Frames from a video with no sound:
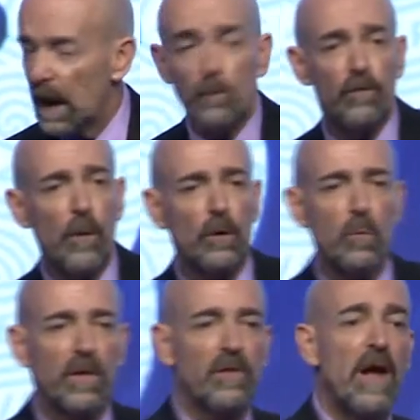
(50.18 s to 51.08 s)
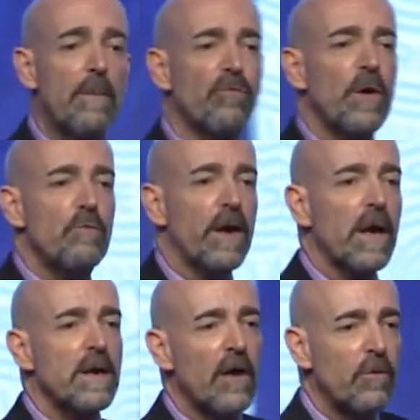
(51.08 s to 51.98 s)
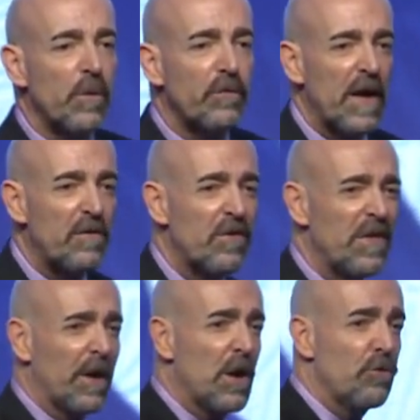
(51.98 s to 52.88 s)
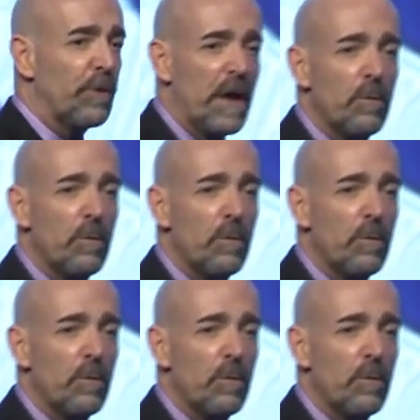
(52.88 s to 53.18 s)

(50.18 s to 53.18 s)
He was voted one of the top 3 recognizable faces in the country.